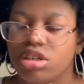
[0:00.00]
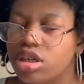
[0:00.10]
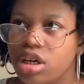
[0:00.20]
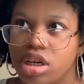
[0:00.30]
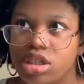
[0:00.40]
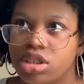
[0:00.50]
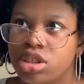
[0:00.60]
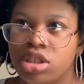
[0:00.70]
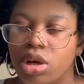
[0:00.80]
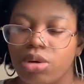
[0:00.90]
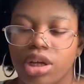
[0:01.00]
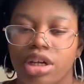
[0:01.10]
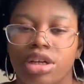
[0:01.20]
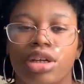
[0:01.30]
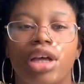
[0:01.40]
Oh, it's so good.
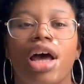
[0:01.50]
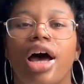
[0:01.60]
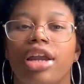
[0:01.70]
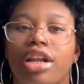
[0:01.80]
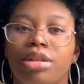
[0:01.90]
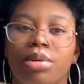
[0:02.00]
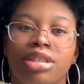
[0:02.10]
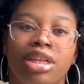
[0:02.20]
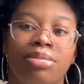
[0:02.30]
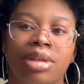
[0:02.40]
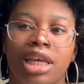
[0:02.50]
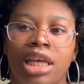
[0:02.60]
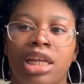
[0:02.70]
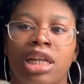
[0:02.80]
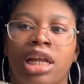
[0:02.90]
Another place that I've been
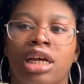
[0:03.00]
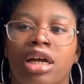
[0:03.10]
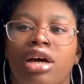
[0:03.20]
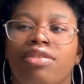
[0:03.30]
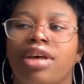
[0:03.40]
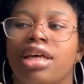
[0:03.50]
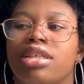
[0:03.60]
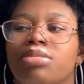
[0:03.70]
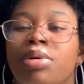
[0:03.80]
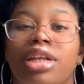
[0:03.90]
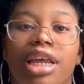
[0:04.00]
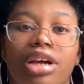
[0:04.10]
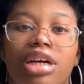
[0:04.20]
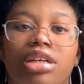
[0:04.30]
eating a lot of is Panera.